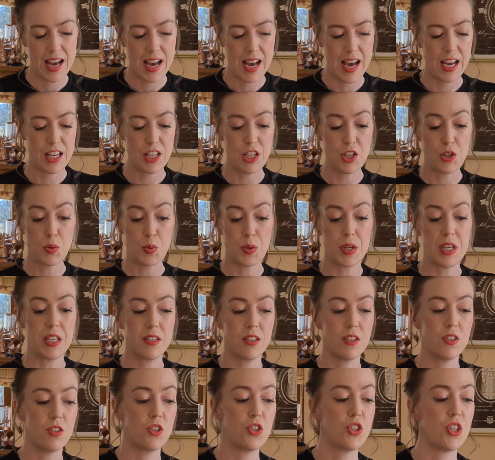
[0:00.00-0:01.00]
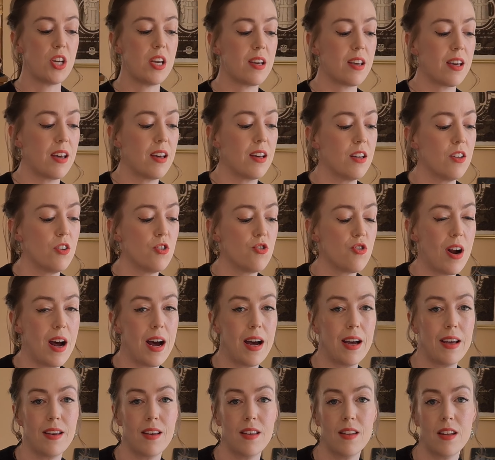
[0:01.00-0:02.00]
And you don't need to shake it dry
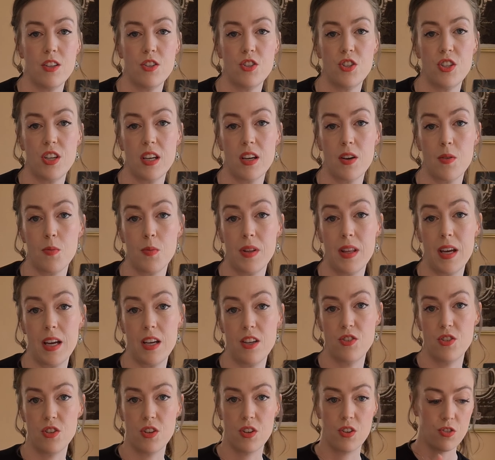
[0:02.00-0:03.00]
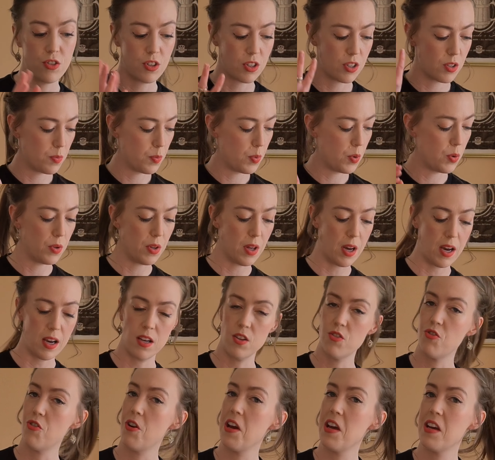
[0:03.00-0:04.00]
and then shake it with ice. You can just put the
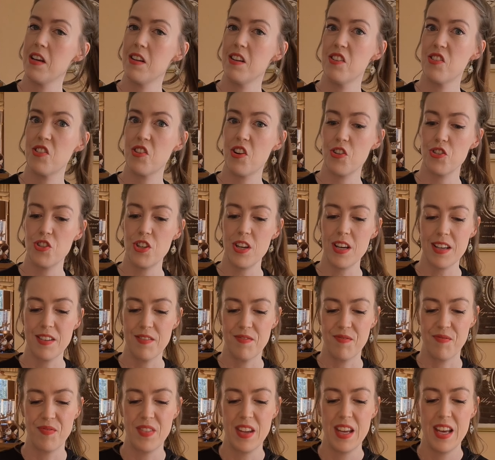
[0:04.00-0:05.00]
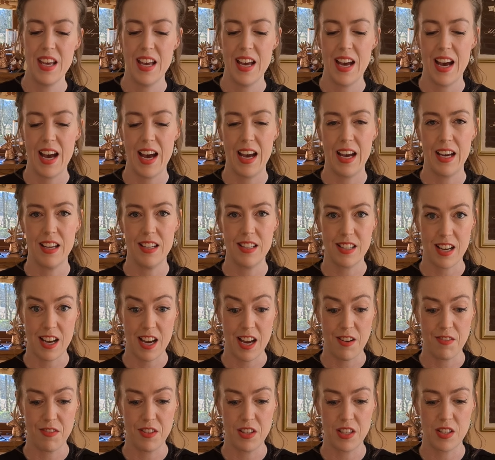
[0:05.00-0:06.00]
ice right in and start shaking and I
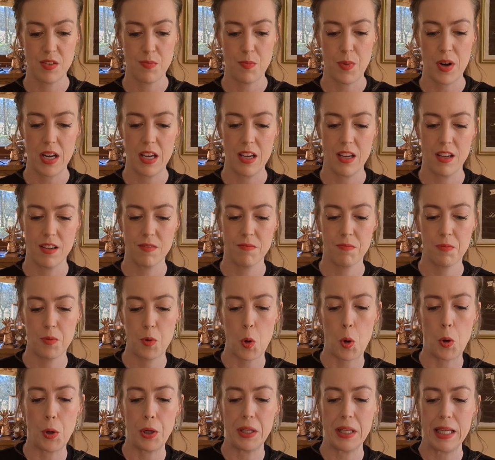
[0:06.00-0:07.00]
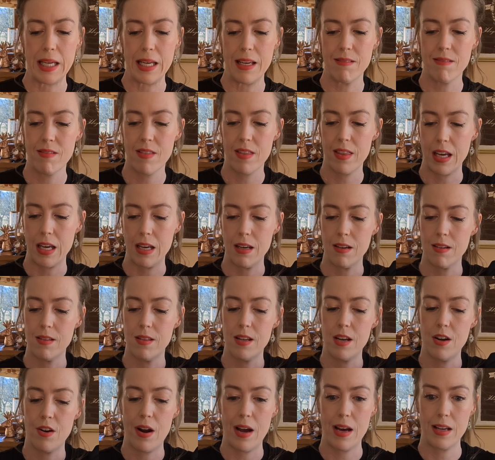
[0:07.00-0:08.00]
have the spring coily thing in
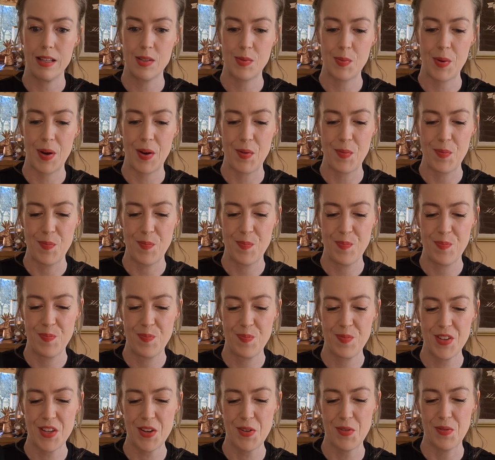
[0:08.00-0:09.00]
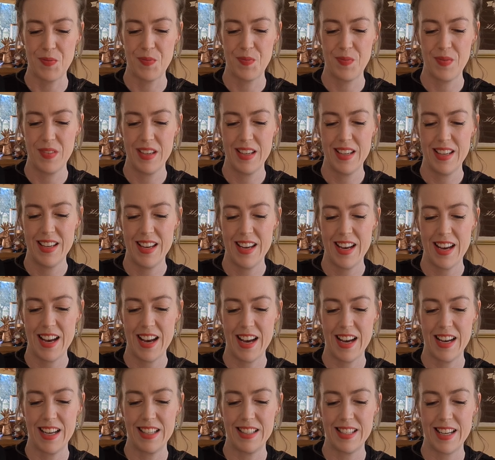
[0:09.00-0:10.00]
there as well.
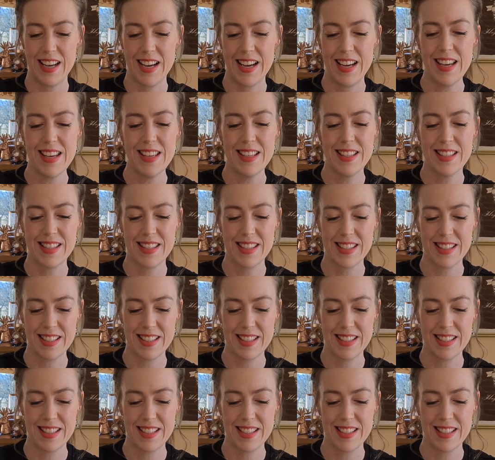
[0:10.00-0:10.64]
Add the ice.